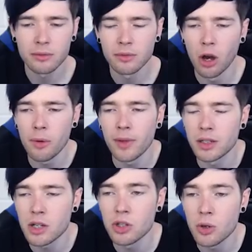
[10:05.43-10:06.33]
Nope,
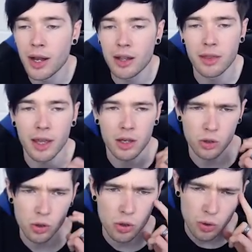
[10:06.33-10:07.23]
doesn't do anything.
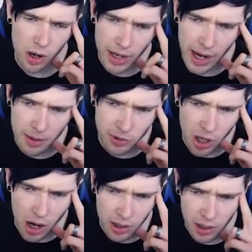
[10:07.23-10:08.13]
Oh, okay, I'm
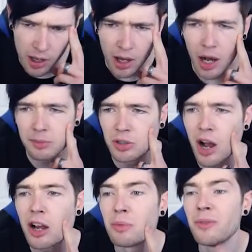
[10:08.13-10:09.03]
stuck. I'm
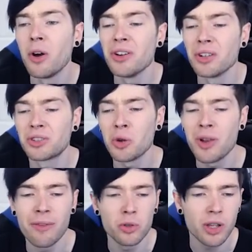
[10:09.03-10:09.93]
stuck and we've only got two
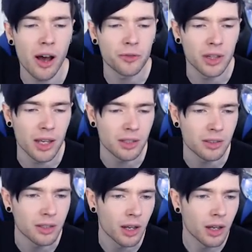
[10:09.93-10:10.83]
levels after
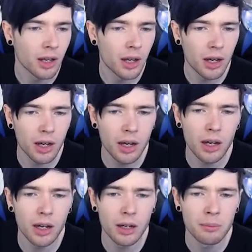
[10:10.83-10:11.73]
this.
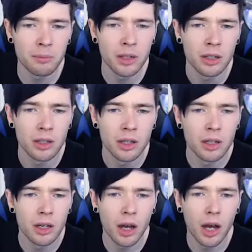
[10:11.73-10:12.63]
Um,
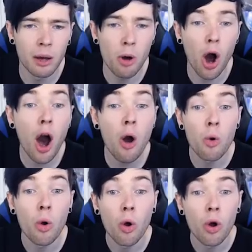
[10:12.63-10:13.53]
um,
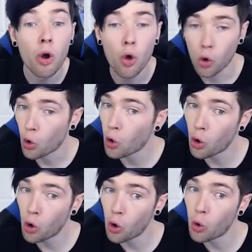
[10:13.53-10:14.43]
oh!
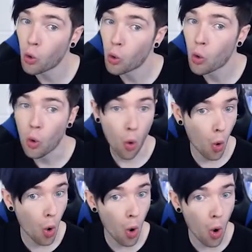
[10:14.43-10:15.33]
Oh,
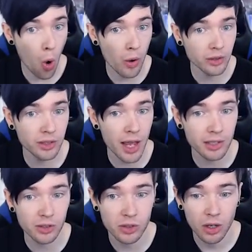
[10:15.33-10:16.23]
oh, what's
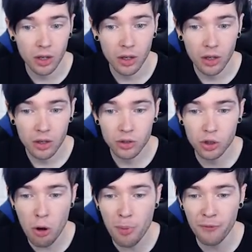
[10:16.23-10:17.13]
this?
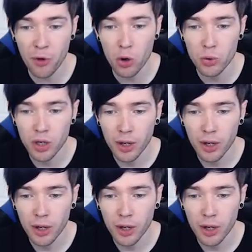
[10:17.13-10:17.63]
Superfood.